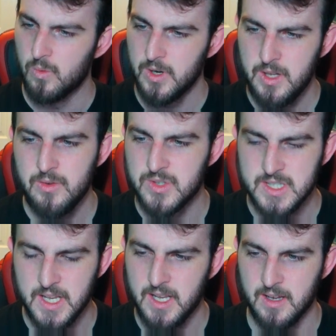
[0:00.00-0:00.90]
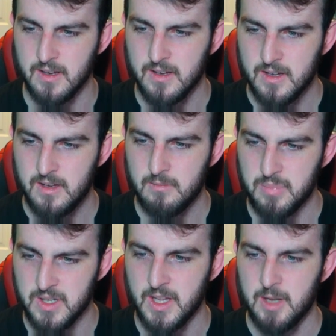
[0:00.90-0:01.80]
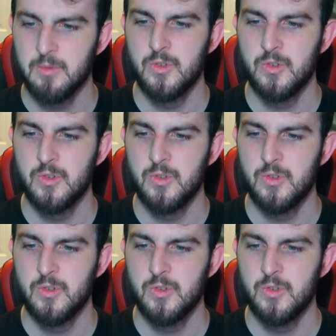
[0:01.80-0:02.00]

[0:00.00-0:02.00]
What are you saying? Be